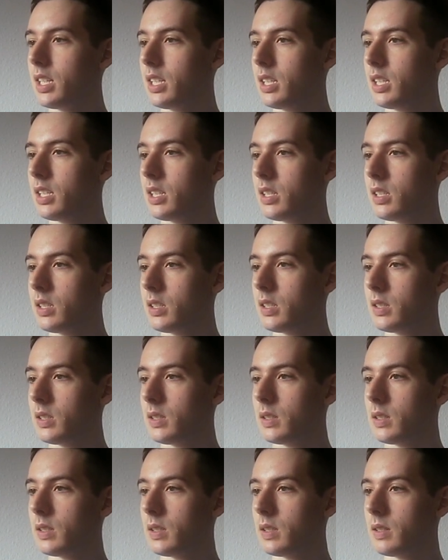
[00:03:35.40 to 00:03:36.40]

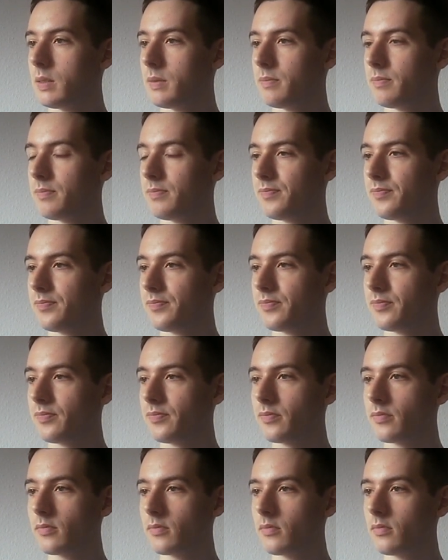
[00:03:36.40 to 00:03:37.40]

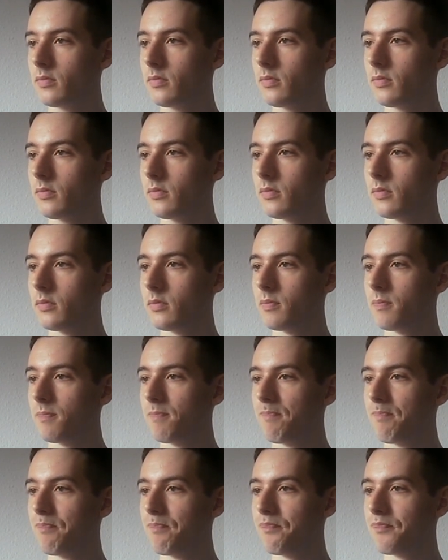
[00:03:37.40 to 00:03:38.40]

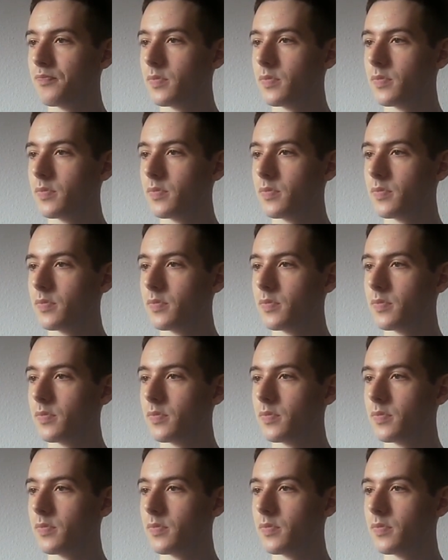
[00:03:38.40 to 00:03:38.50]
Nothing is said.